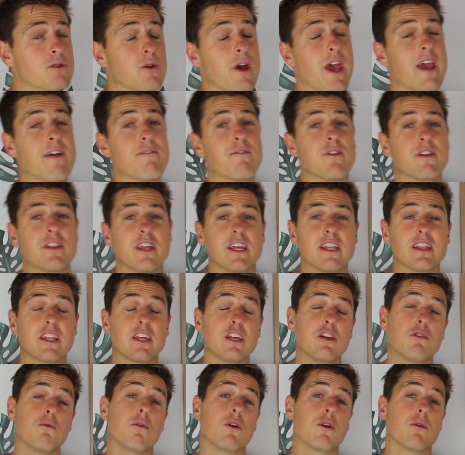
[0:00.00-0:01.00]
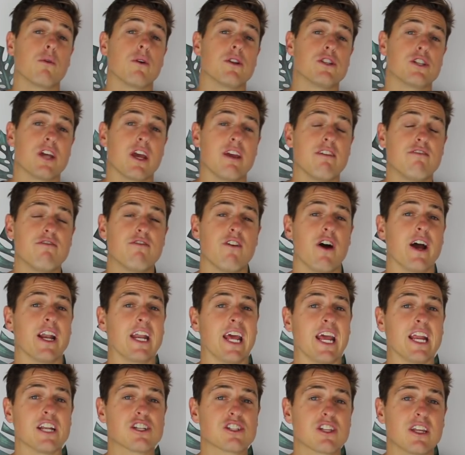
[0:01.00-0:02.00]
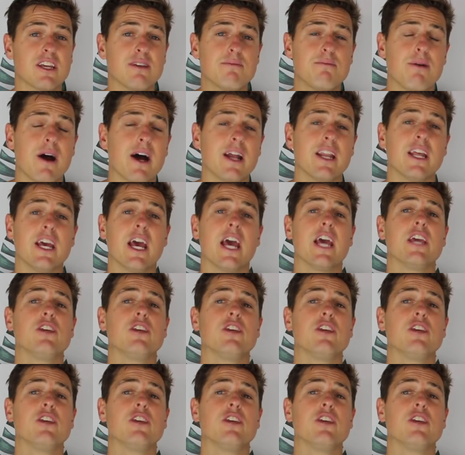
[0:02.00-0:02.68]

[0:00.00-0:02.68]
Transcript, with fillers: to everything that you want to achieve financially, but